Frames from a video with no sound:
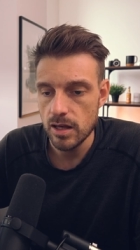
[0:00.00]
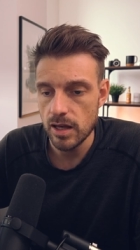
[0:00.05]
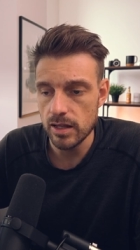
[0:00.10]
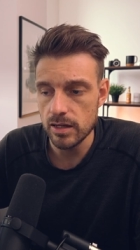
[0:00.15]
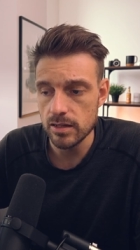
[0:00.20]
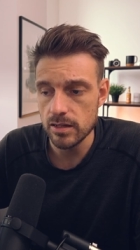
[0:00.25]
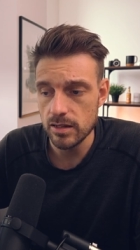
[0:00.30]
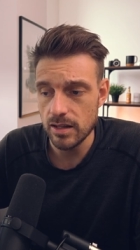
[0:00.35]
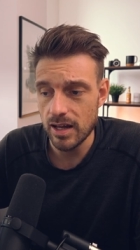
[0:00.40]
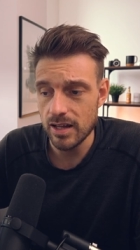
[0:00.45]

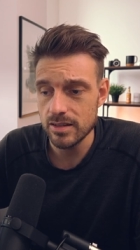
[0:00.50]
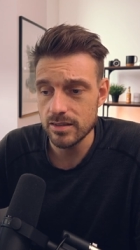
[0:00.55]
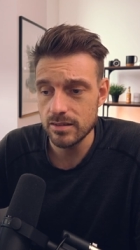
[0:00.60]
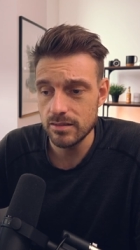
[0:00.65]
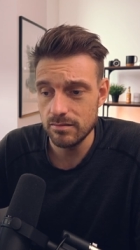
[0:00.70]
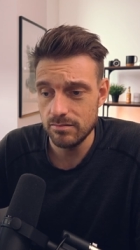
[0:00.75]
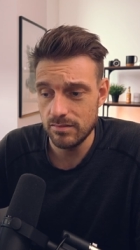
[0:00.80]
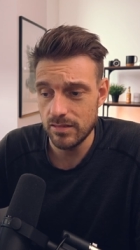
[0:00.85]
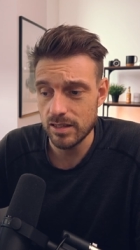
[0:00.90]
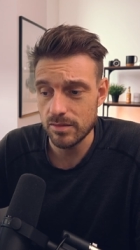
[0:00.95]
and I
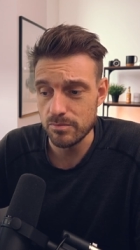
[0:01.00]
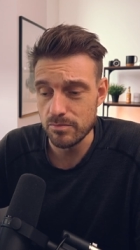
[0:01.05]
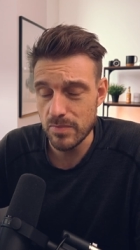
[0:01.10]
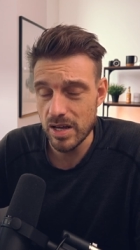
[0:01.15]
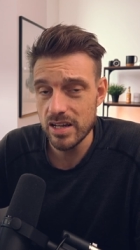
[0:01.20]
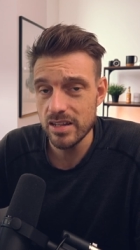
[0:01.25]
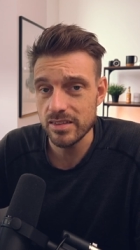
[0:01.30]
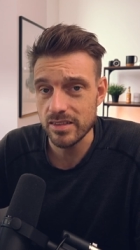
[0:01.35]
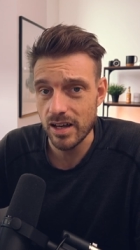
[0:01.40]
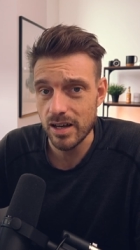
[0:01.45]
like
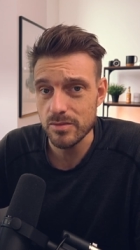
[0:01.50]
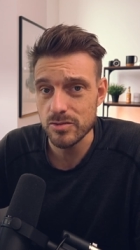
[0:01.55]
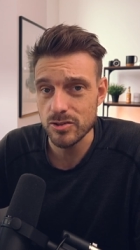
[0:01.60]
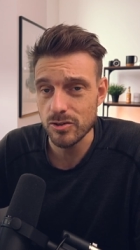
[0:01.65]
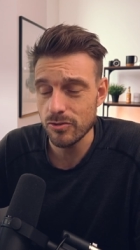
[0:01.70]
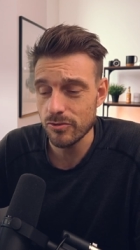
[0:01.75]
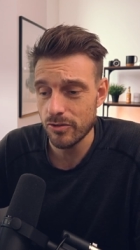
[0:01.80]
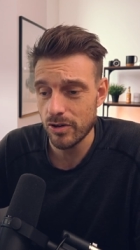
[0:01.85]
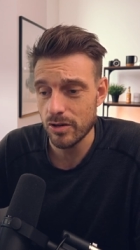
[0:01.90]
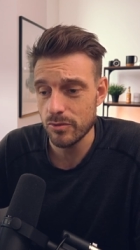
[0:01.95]
many
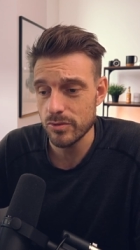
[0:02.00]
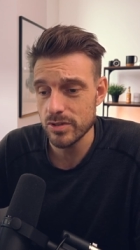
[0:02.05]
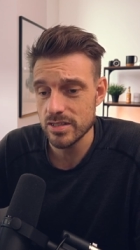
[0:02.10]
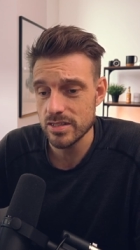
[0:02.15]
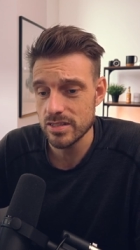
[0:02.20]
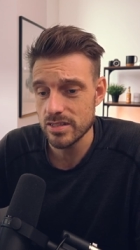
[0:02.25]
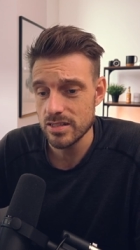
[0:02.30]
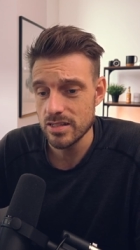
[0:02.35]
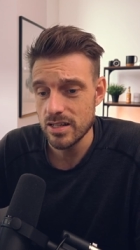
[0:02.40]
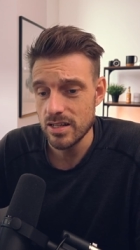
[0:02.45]
times over, I
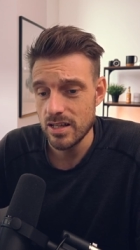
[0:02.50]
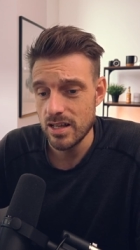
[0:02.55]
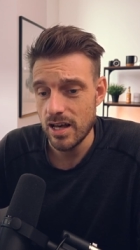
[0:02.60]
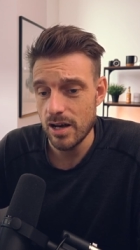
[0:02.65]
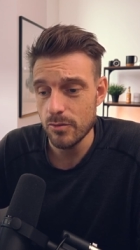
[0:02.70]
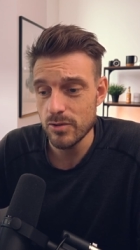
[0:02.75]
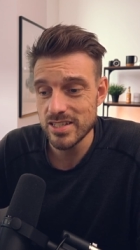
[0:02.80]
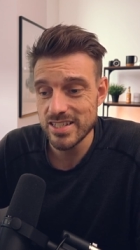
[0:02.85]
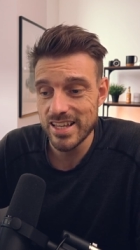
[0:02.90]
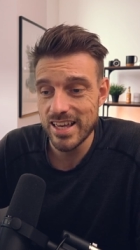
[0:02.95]
was
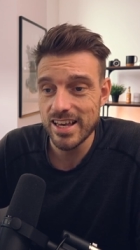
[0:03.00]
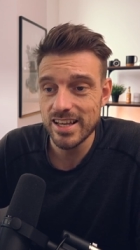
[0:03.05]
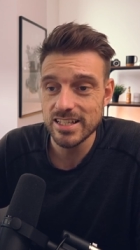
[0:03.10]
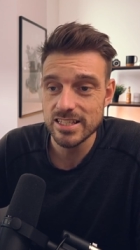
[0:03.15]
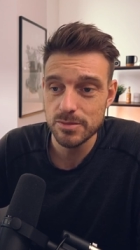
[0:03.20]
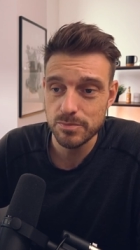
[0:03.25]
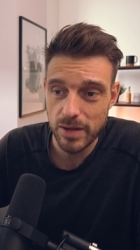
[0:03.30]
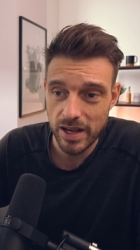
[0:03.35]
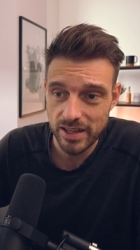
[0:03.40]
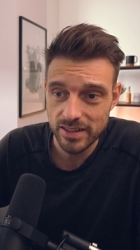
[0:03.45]
I was
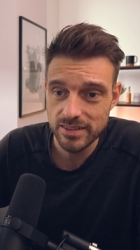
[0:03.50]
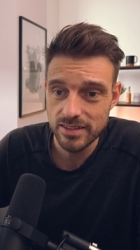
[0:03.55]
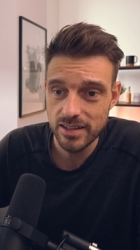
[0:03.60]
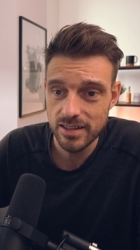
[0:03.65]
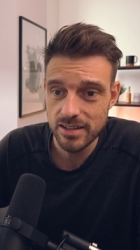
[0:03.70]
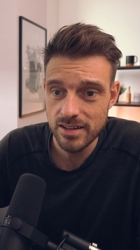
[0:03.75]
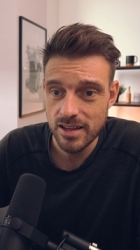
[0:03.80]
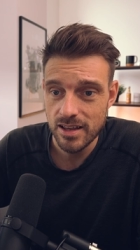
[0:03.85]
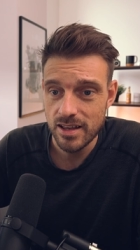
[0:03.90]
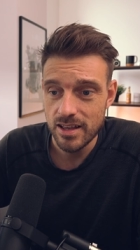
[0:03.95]

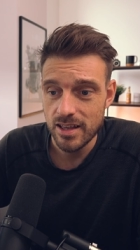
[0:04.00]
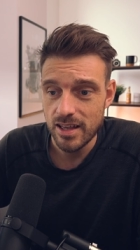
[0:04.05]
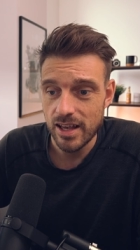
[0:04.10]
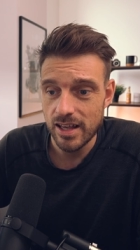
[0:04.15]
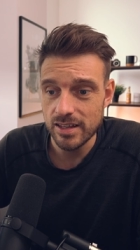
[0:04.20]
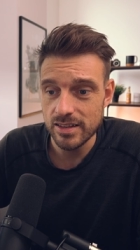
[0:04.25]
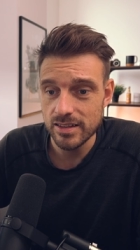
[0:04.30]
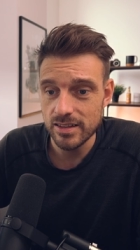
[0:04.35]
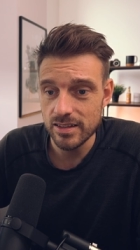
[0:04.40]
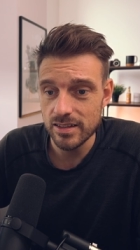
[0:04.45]
expected,
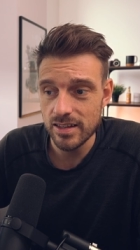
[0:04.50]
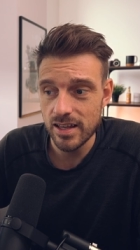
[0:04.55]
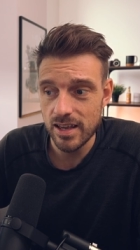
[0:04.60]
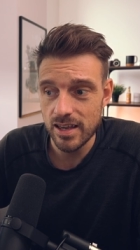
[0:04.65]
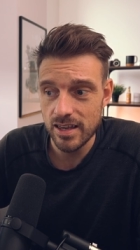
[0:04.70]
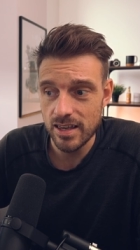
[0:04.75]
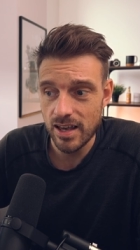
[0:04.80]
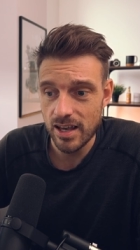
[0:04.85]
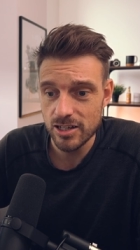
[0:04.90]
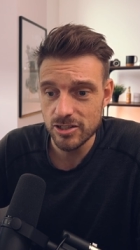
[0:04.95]
and
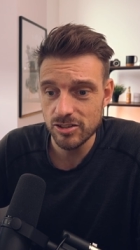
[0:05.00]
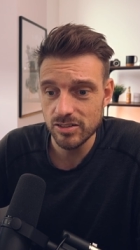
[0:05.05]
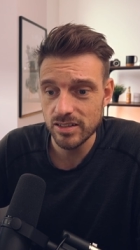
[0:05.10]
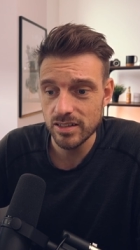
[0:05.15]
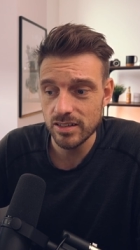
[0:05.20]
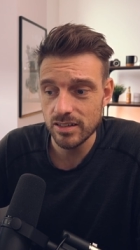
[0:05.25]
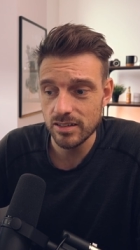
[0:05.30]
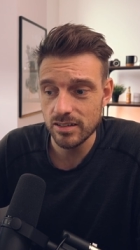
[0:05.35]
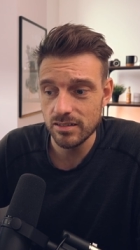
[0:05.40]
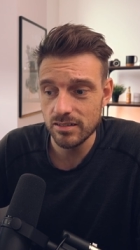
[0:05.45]
they
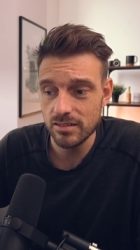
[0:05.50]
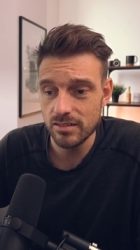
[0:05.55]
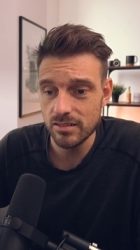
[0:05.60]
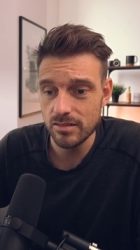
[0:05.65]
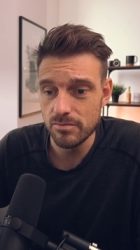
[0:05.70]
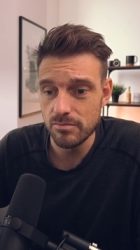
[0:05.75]
actually